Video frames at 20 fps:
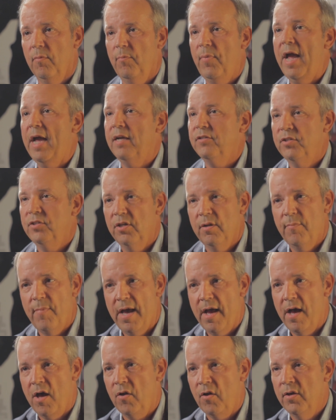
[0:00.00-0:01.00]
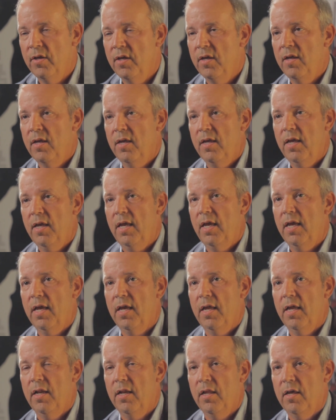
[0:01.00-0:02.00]
are passionate about,
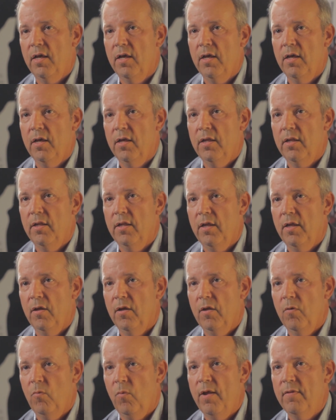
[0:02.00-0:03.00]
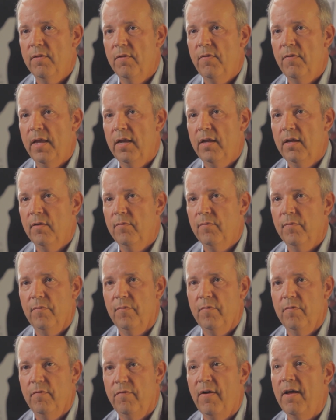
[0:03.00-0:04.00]
and a way that they can
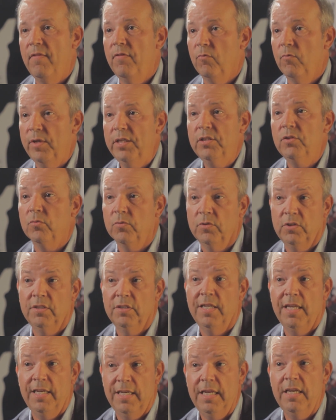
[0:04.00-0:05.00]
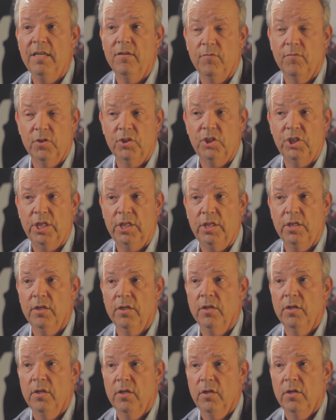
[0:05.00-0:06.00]
find the resources they need in
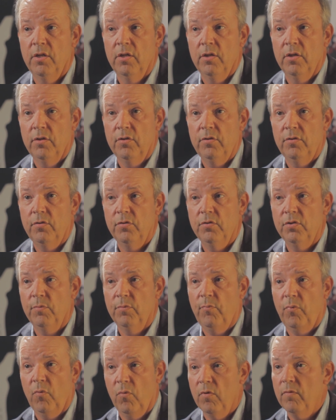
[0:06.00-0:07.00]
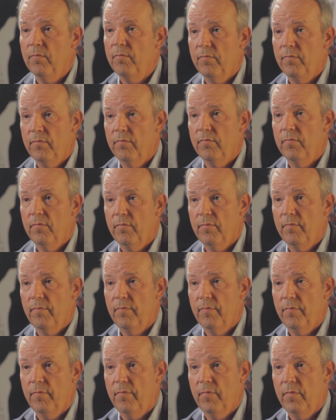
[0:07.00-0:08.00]
Virginia to support
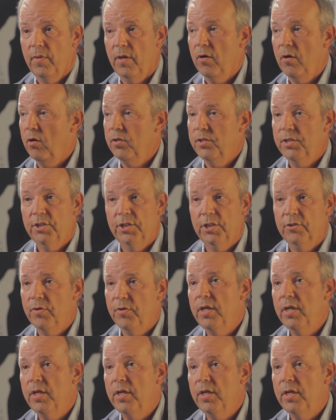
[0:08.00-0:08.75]
their artistic